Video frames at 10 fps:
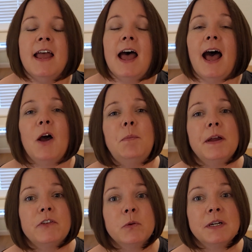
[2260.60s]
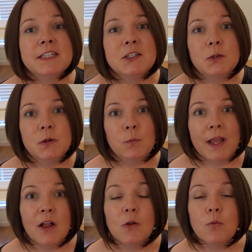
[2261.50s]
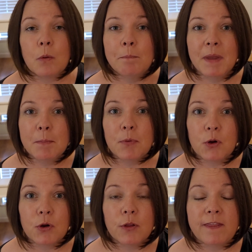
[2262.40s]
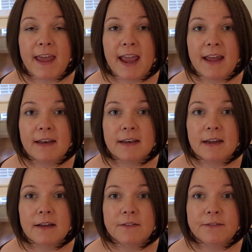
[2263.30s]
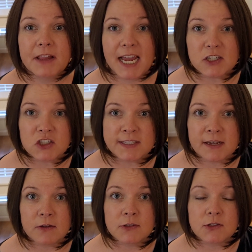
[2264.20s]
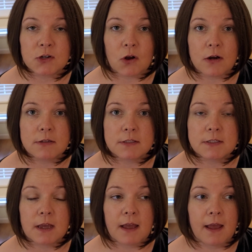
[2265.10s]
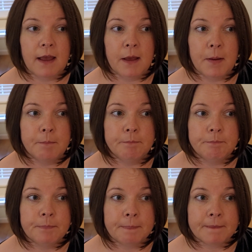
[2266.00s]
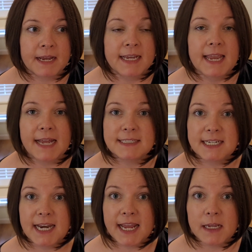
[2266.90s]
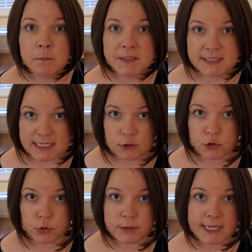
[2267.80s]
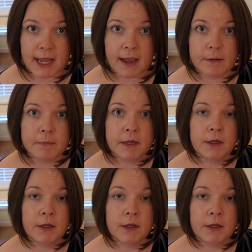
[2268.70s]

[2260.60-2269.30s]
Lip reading: I hope everyone is doing well. Remember that flash sale starts at 10 a.m. Central Time.